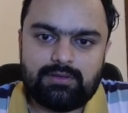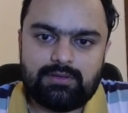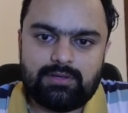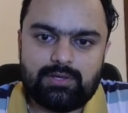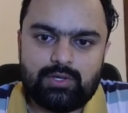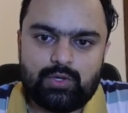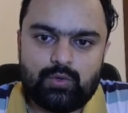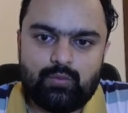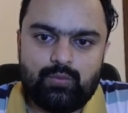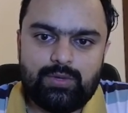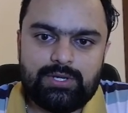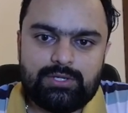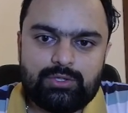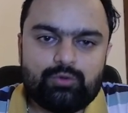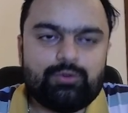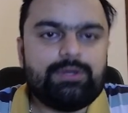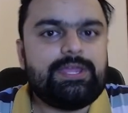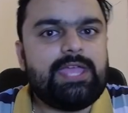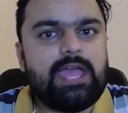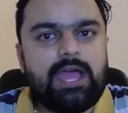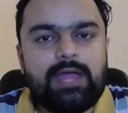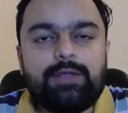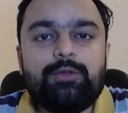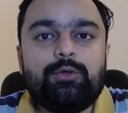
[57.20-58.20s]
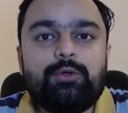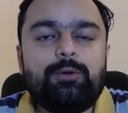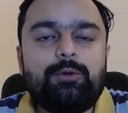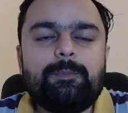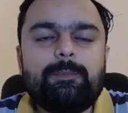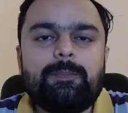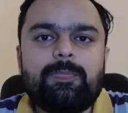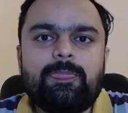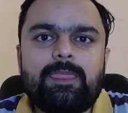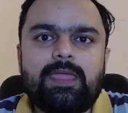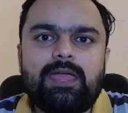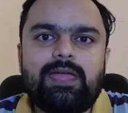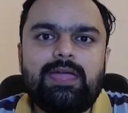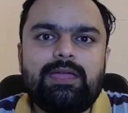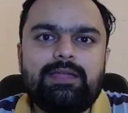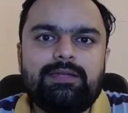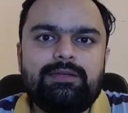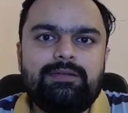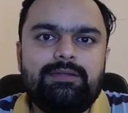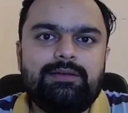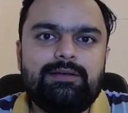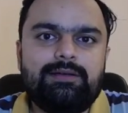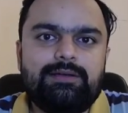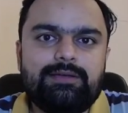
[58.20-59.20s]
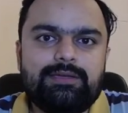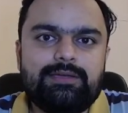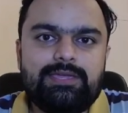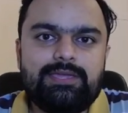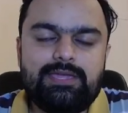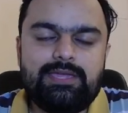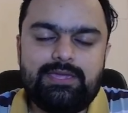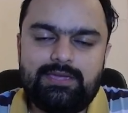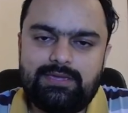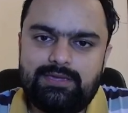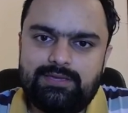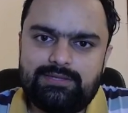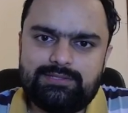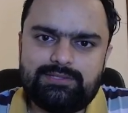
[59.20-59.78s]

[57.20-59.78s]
Victoriano, and he is a